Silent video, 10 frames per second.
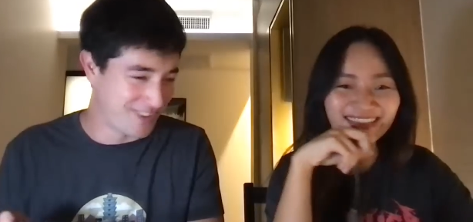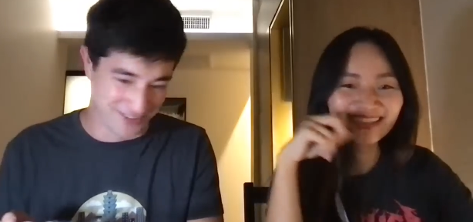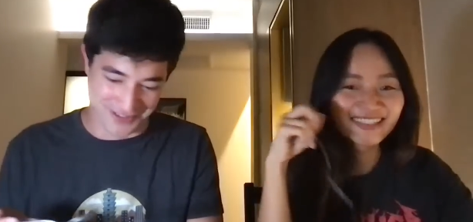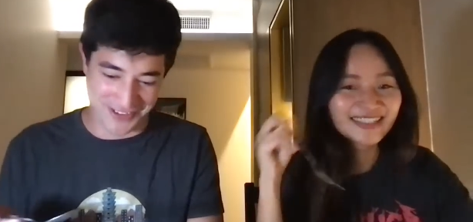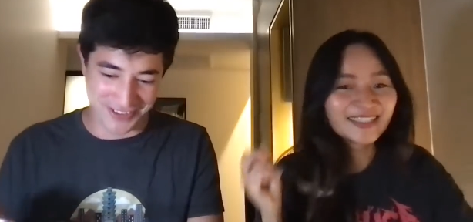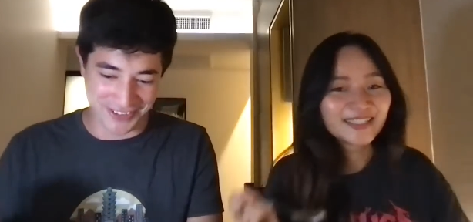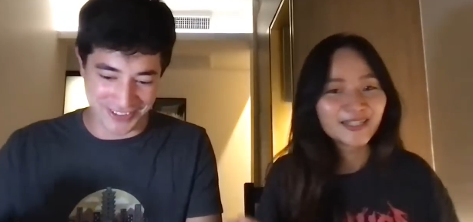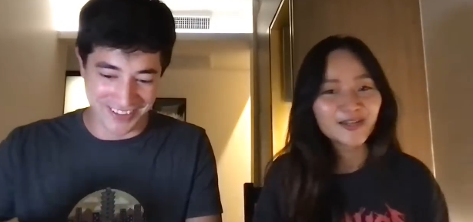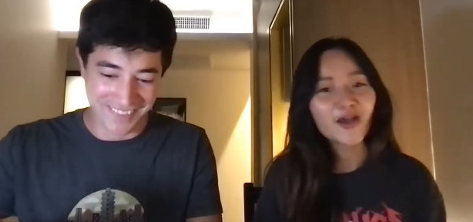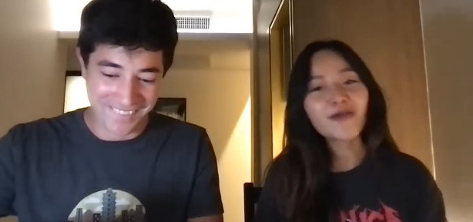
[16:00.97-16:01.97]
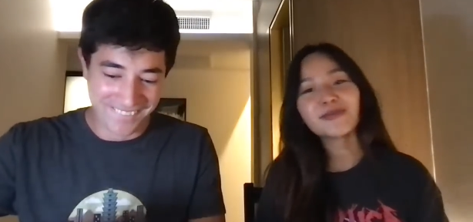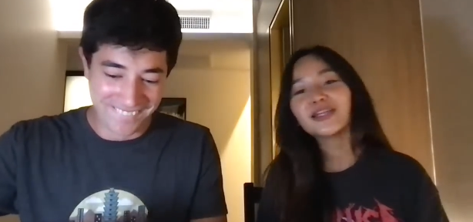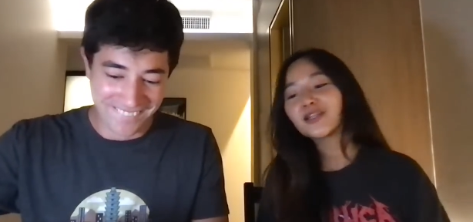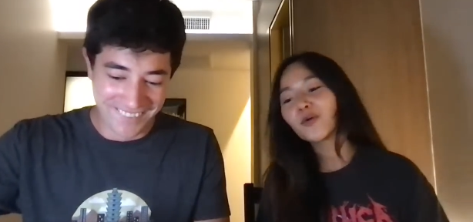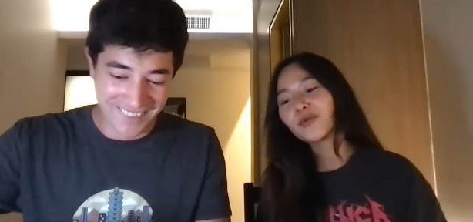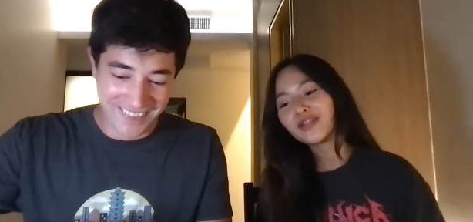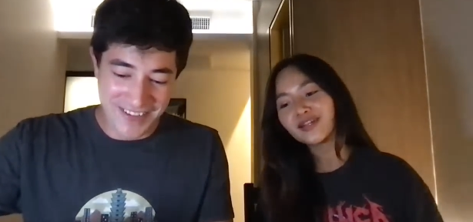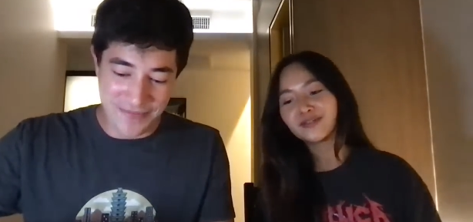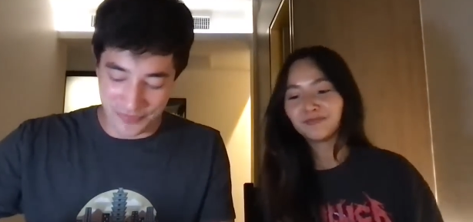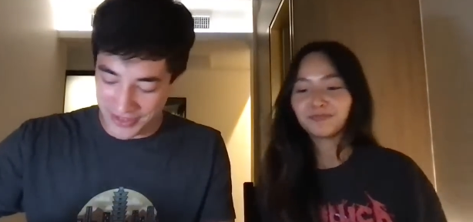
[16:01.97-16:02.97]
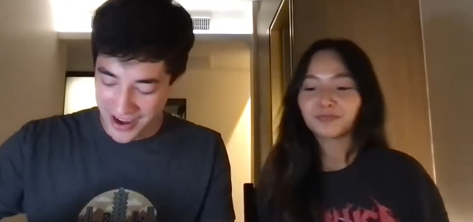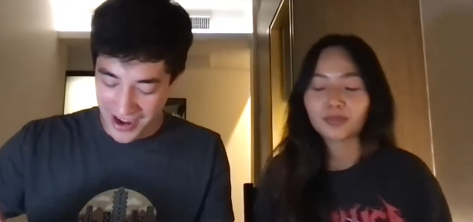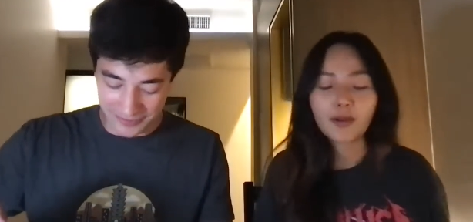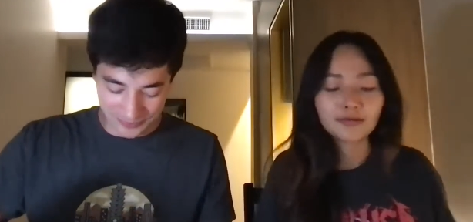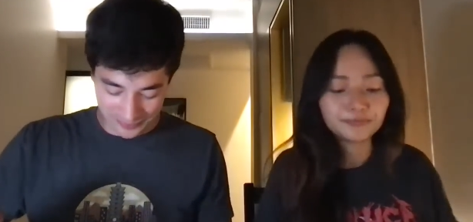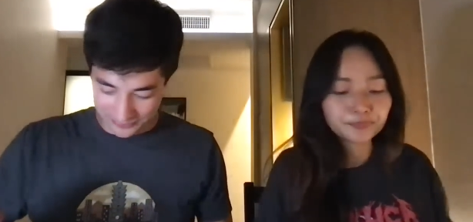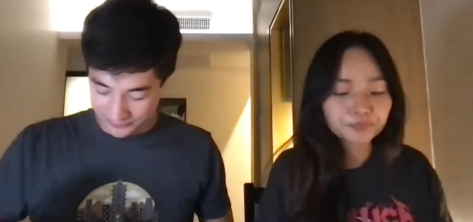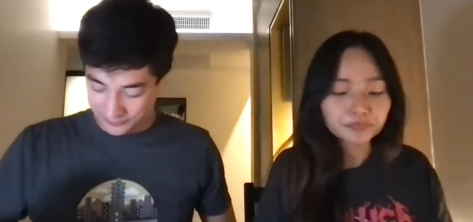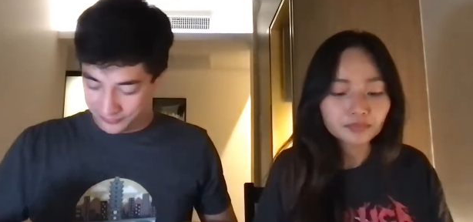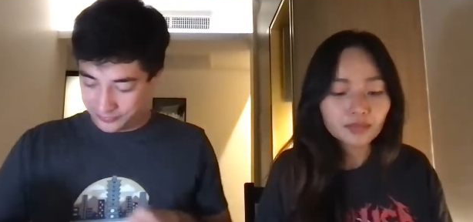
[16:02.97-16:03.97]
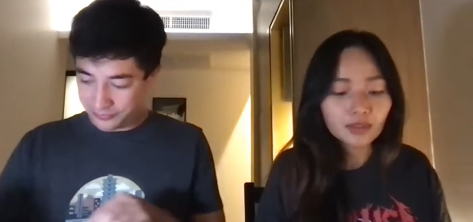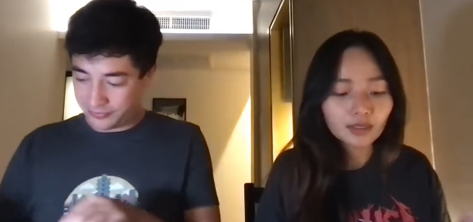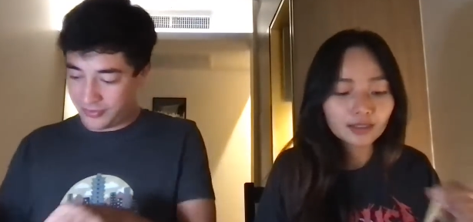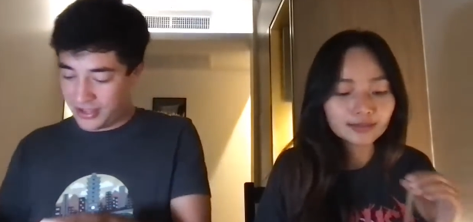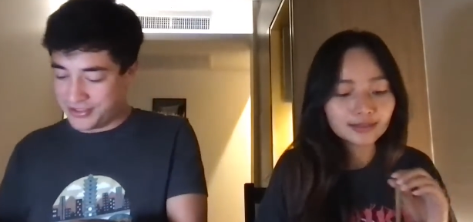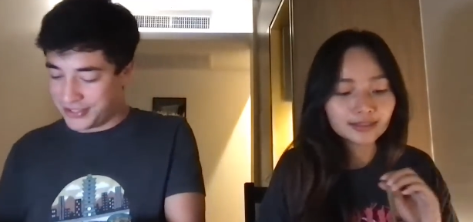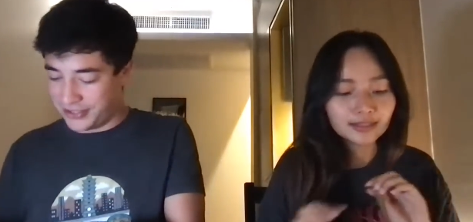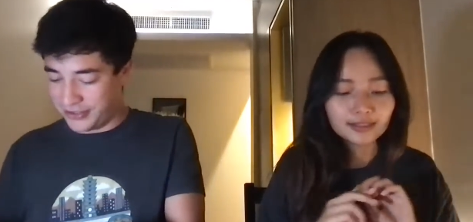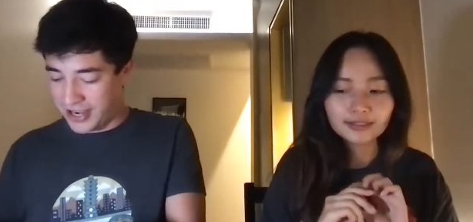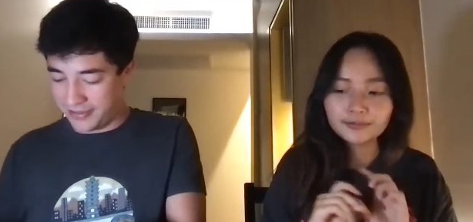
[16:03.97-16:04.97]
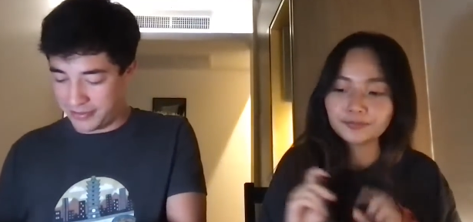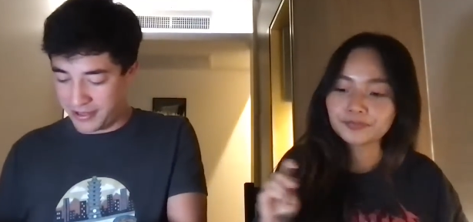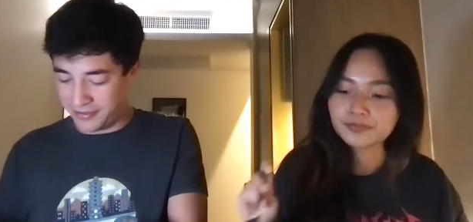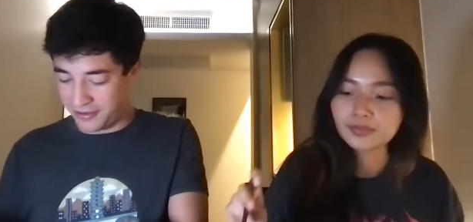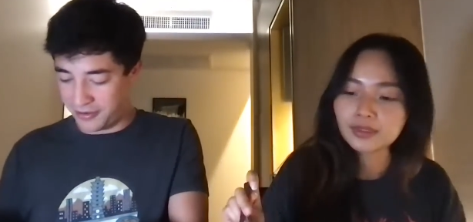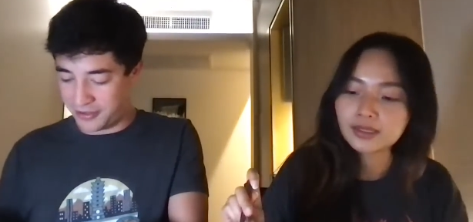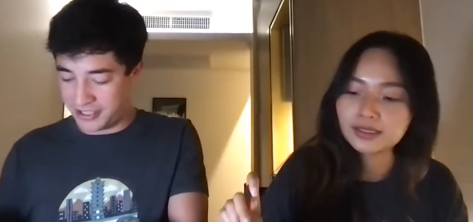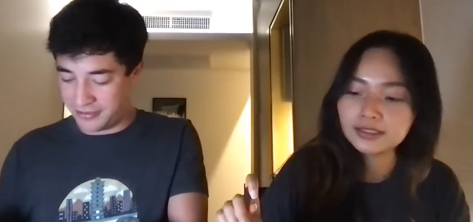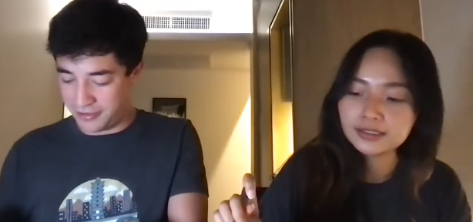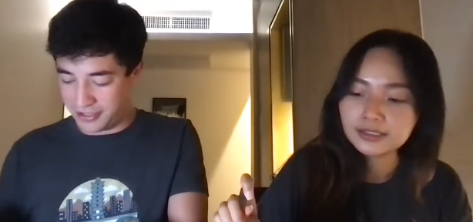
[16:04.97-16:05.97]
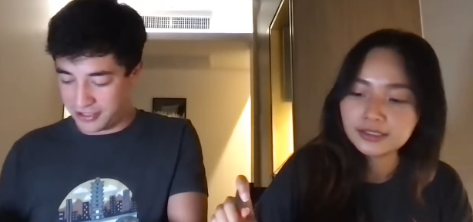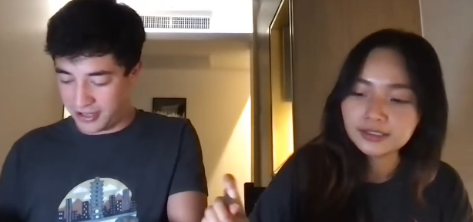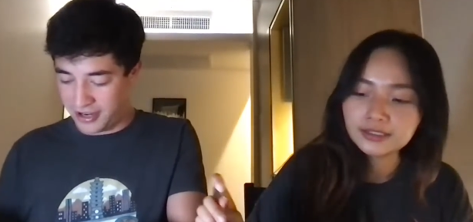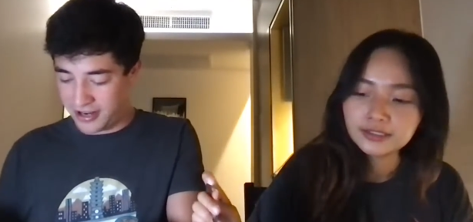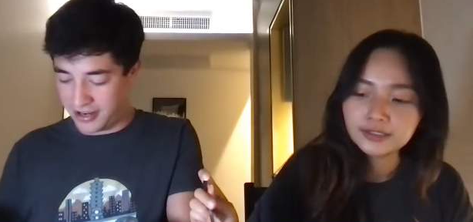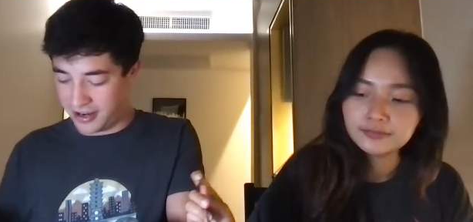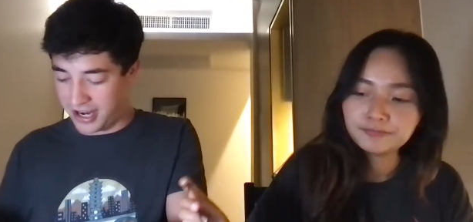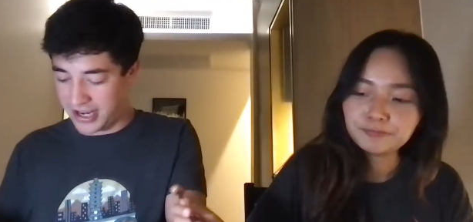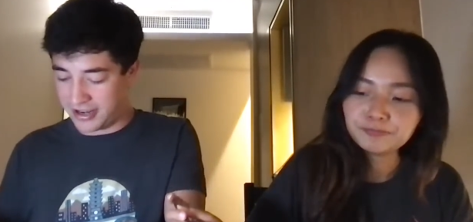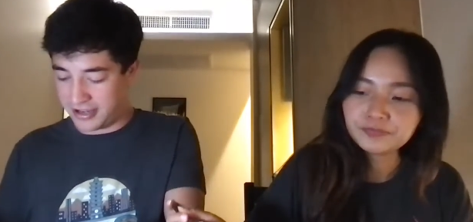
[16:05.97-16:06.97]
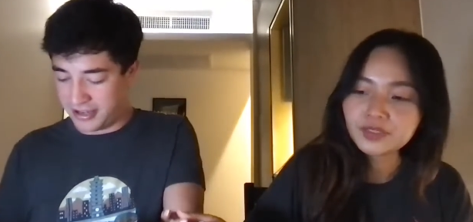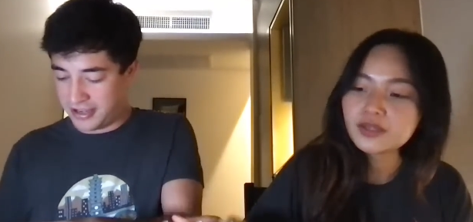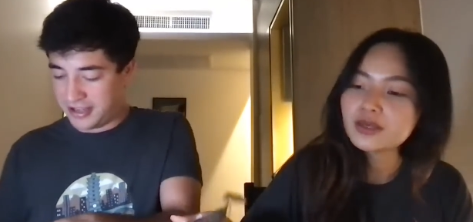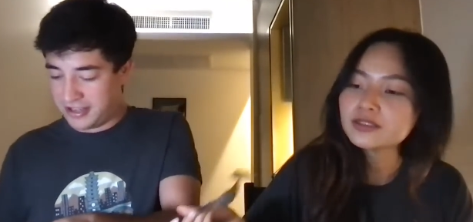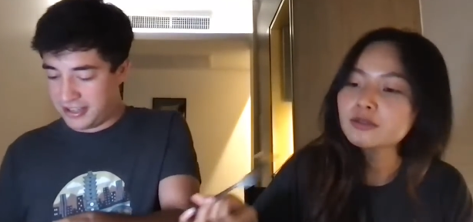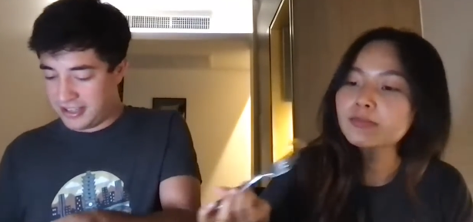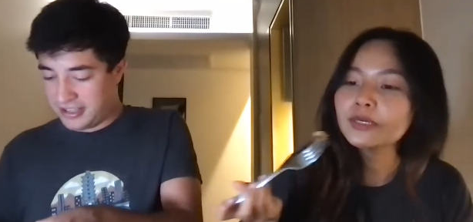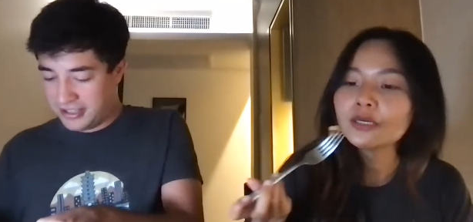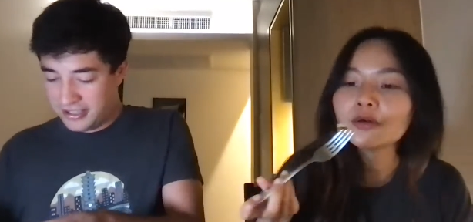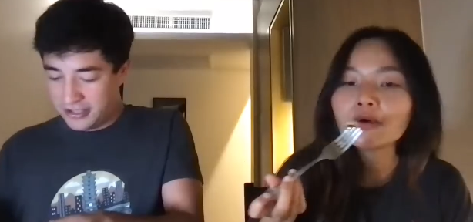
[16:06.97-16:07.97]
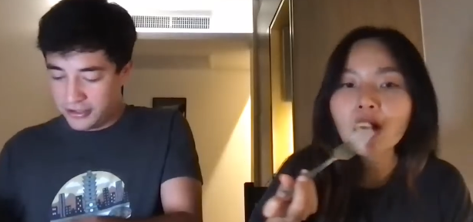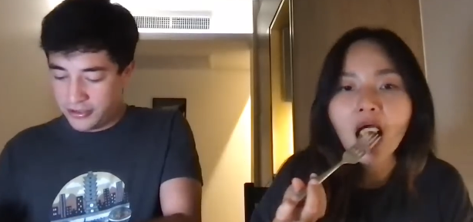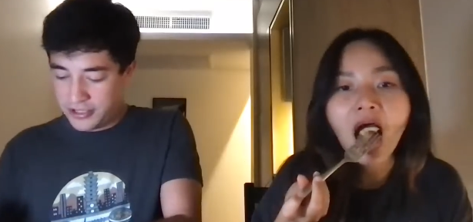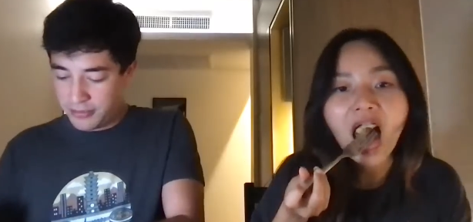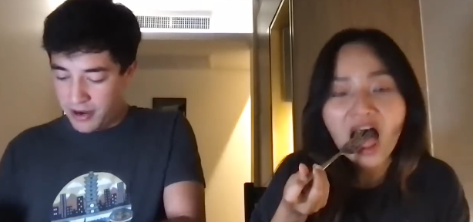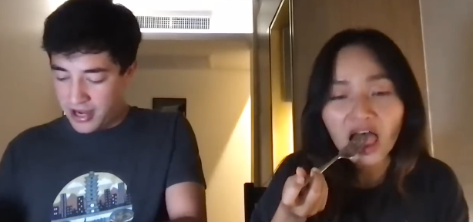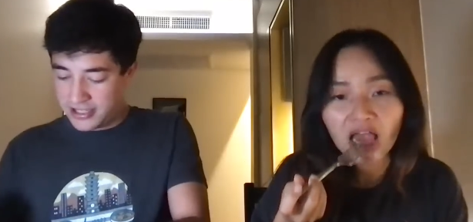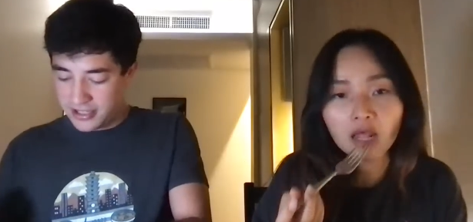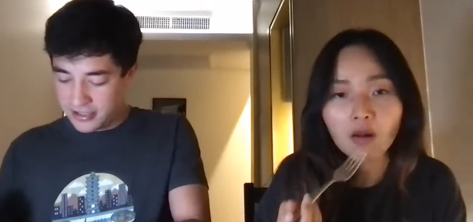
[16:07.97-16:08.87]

Speaker 1: What if you lose?
Speaker 2: I mean, the winner.
Speaker 1: Yeah. So you'll have to pay for a roti for dessert. All right. No, I think it be you. Loser buys